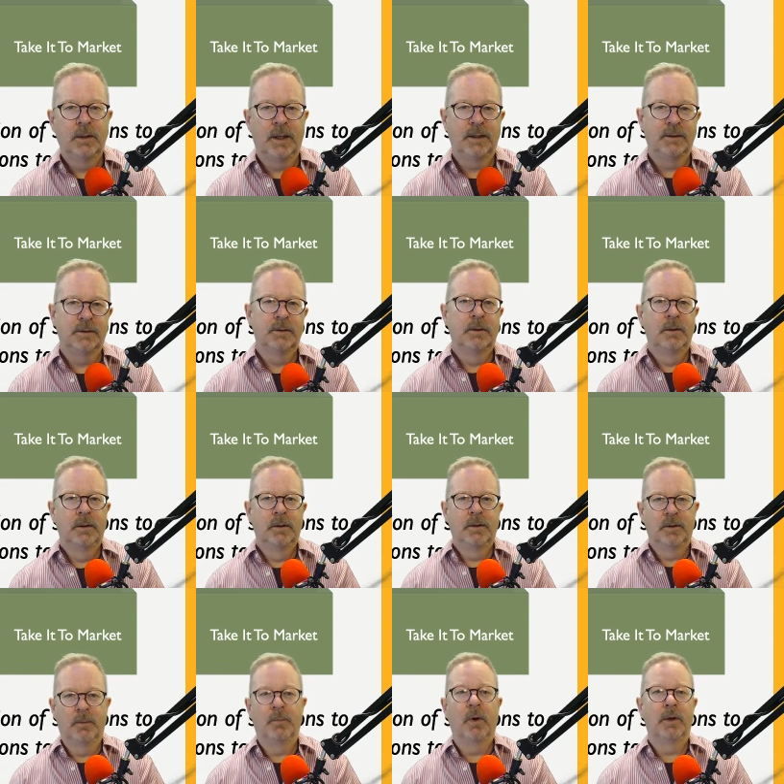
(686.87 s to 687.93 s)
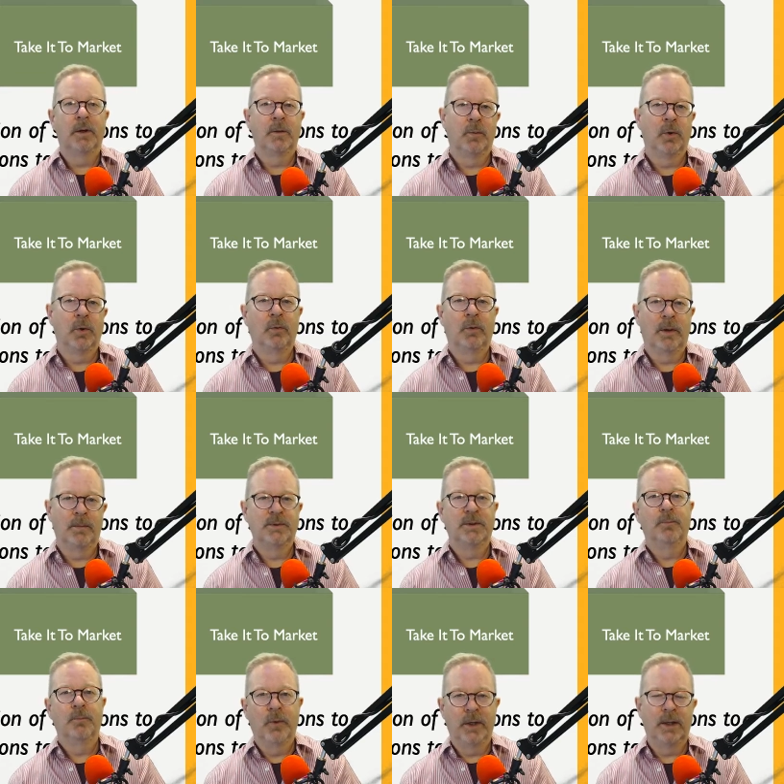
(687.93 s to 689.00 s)
That's the marketing programs
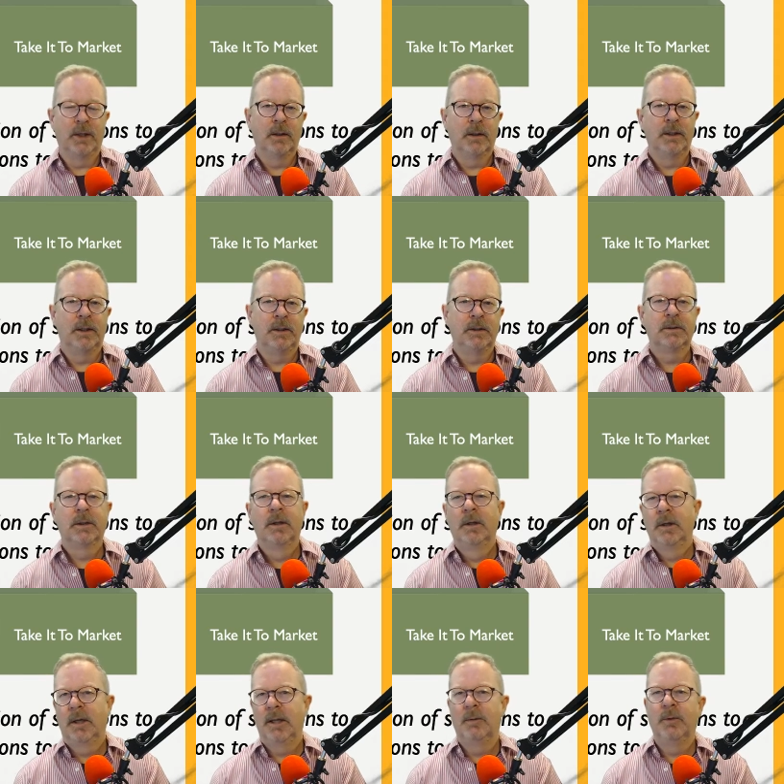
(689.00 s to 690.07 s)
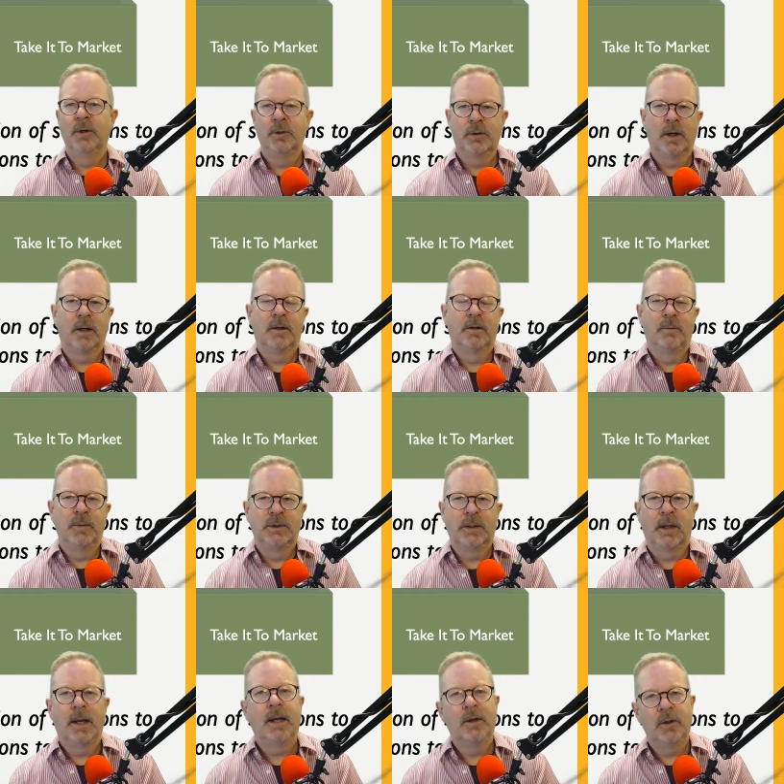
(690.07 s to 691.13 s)
that bring in leads. And then when you talk to them, you
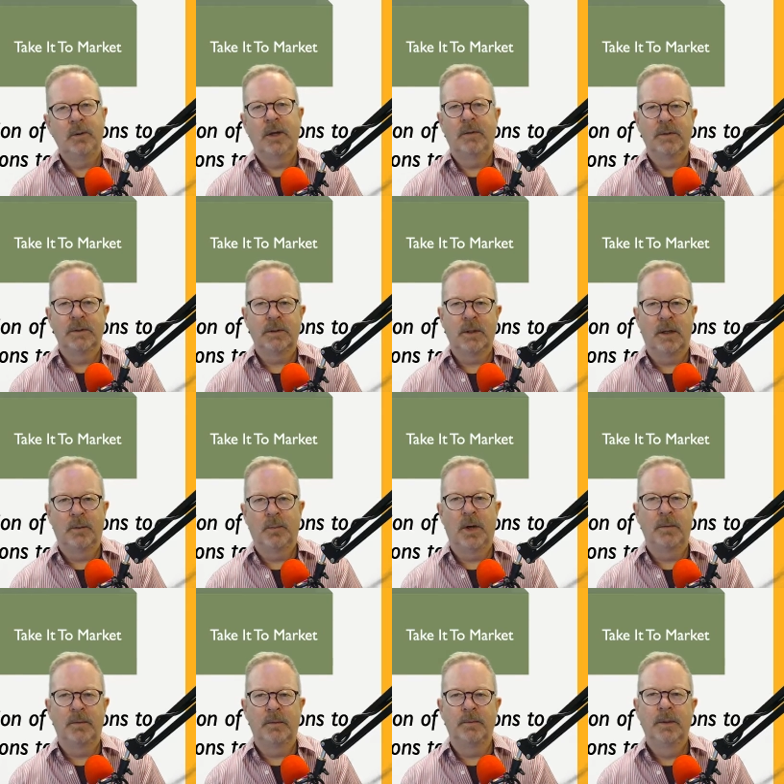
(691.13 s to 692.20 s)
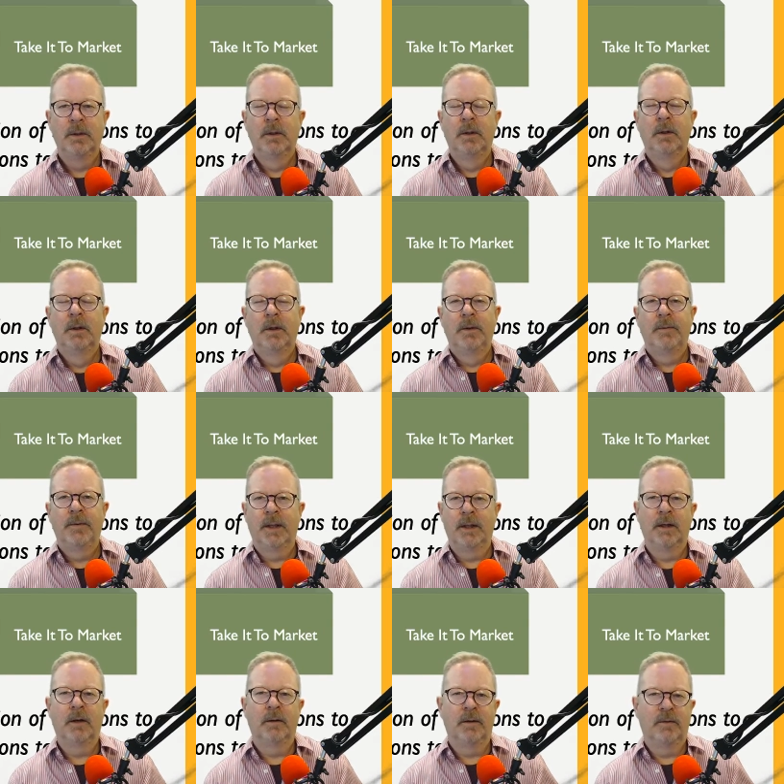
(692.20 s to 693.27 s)
say, hey, do you have this kind of problem?
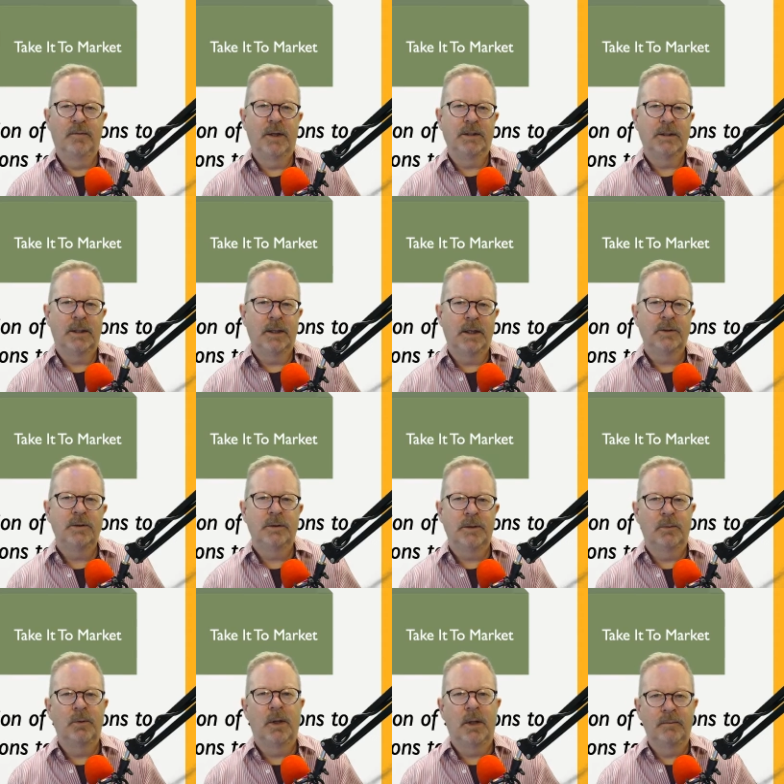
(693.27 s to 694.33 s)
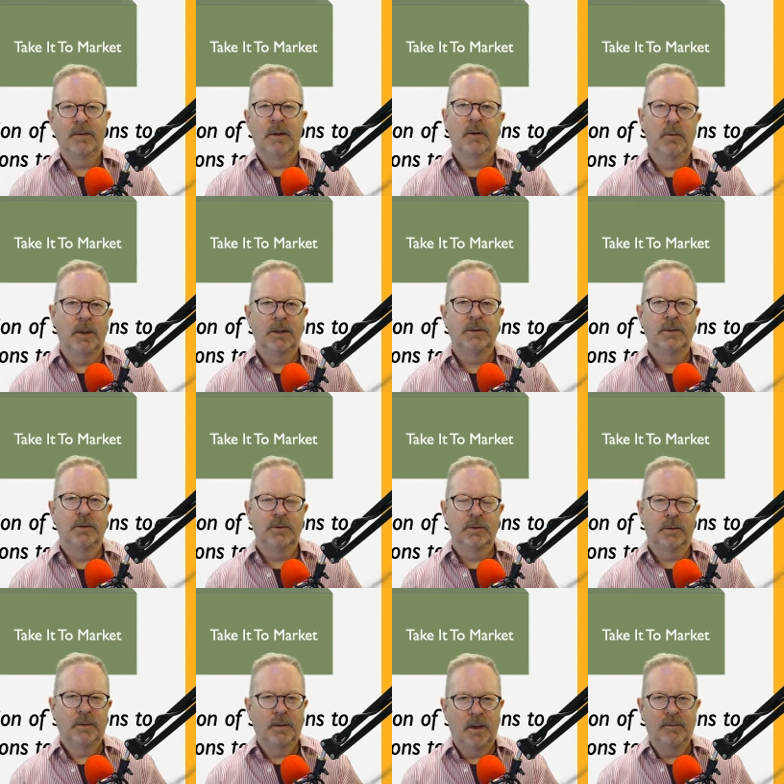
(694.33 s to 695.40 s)
And if they say yes, you say, well, I've got a great
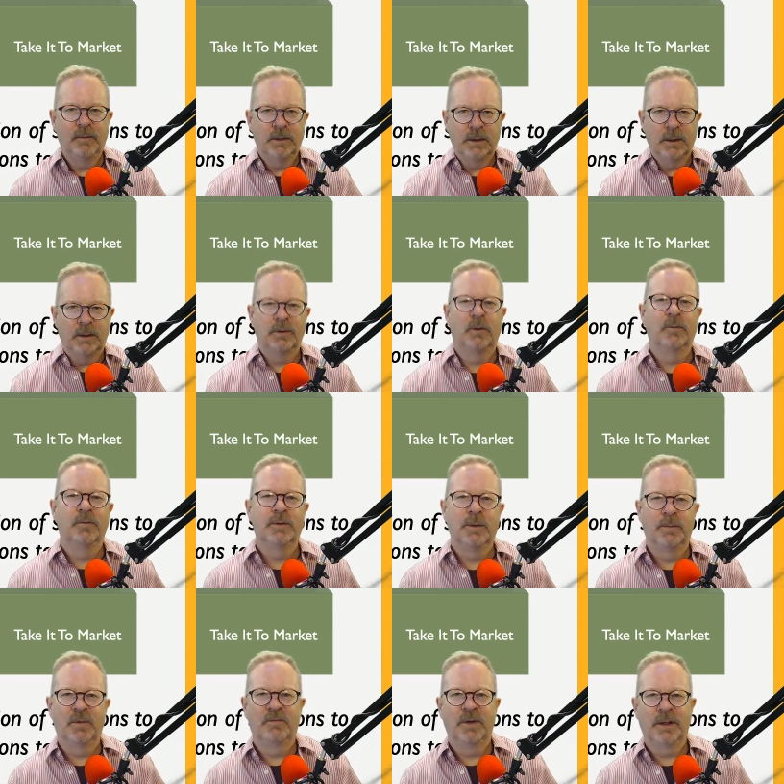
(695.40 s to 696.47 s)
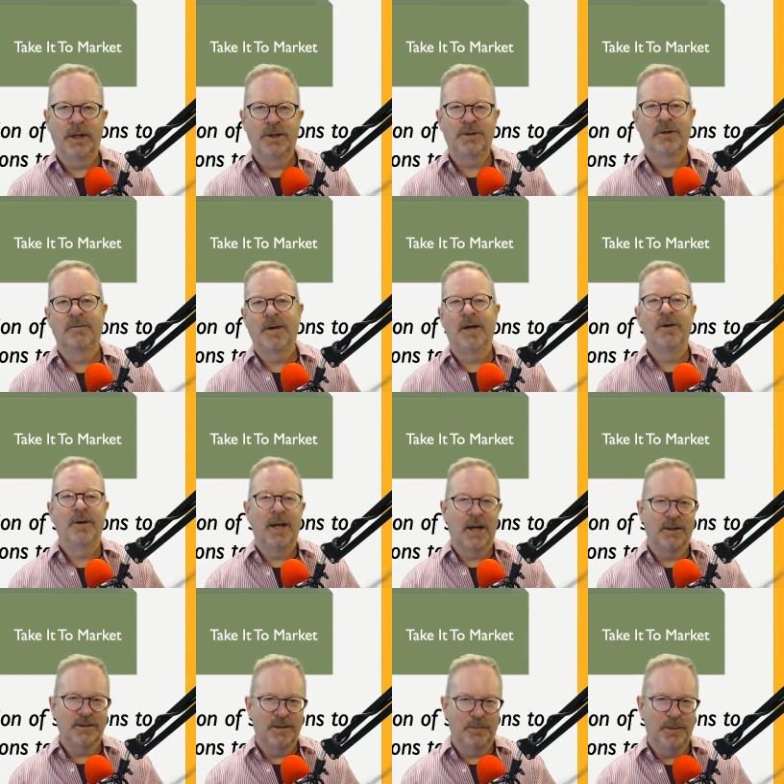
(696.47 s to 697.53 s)
solution. Obviously, that's an oversimplification of how you'd
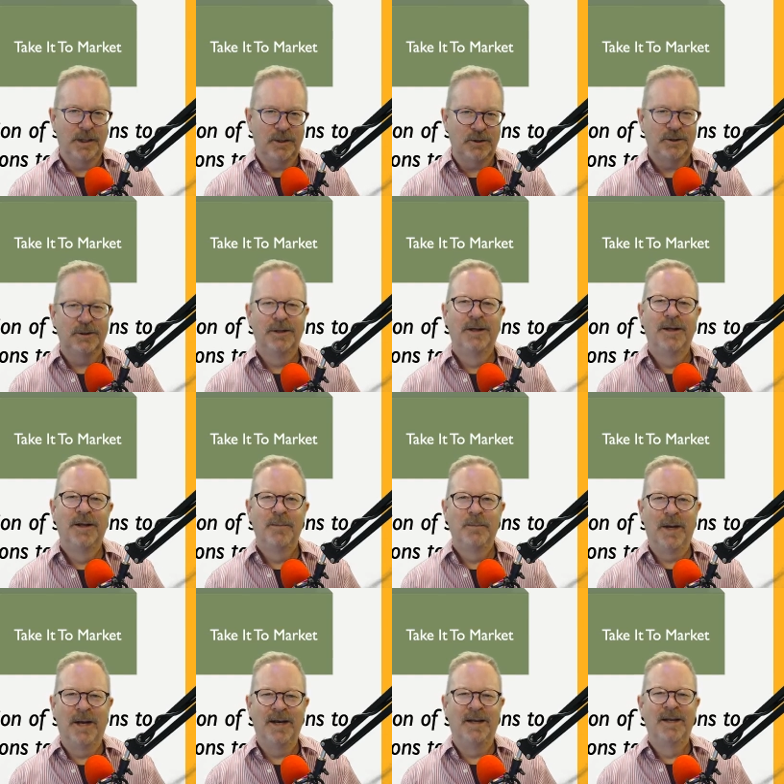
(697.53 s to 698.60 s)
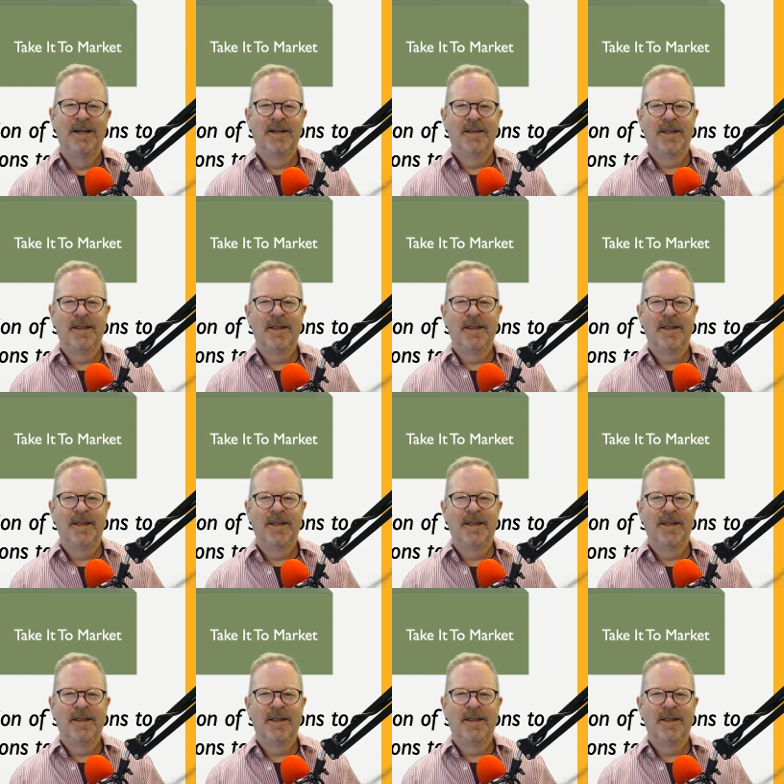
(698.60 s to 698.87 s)
actually pitch. But,